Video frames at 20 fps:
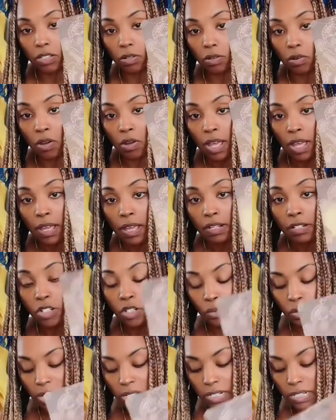So
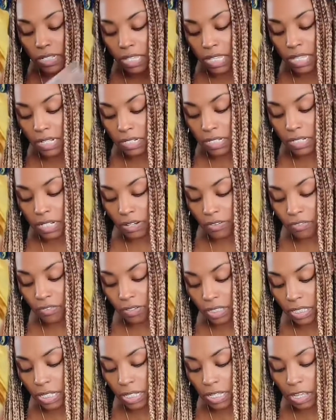doing things
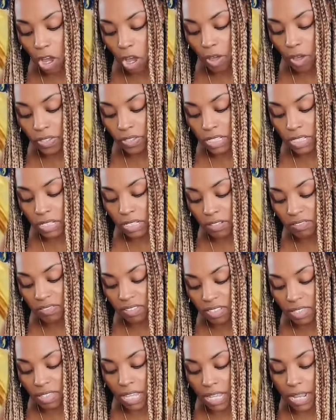differently, all these
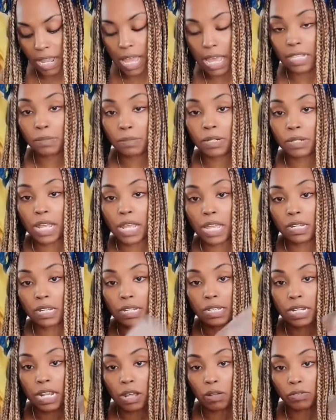gifts that has been
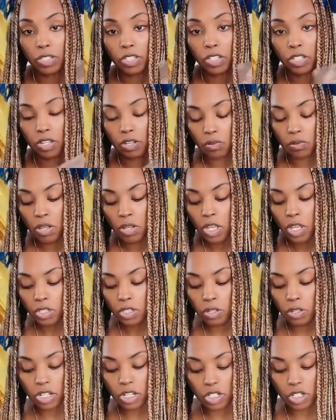handed down to you,
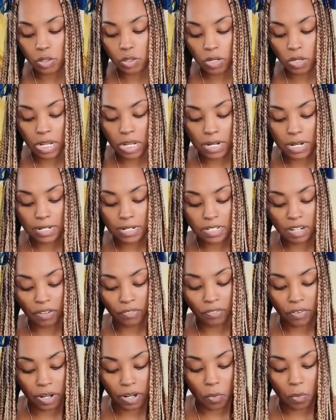you can do it in a
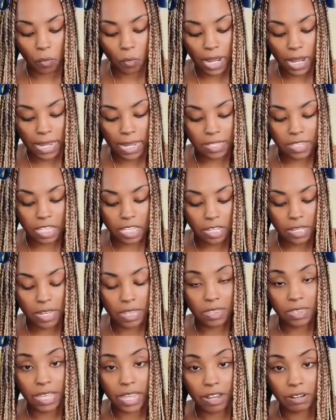different way
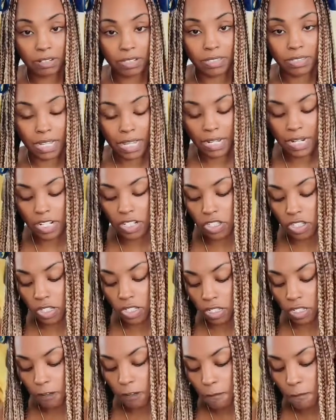that they are stating
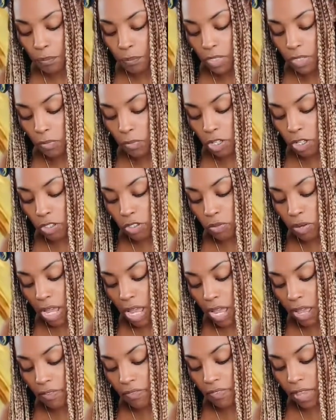to you. We also
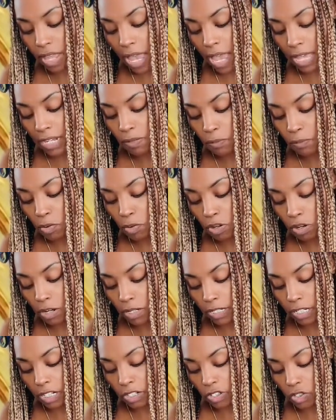have animal
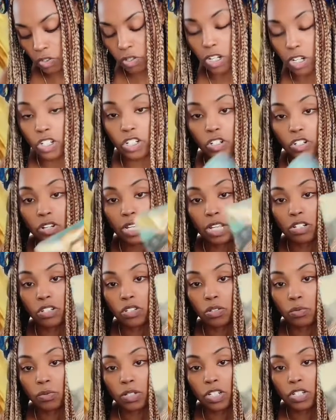guardian, trust your
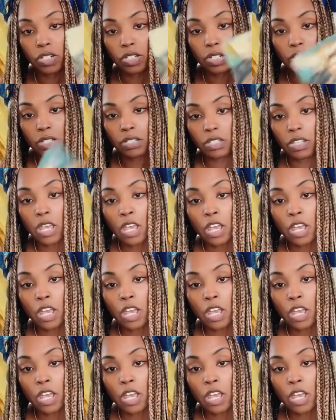intuitions.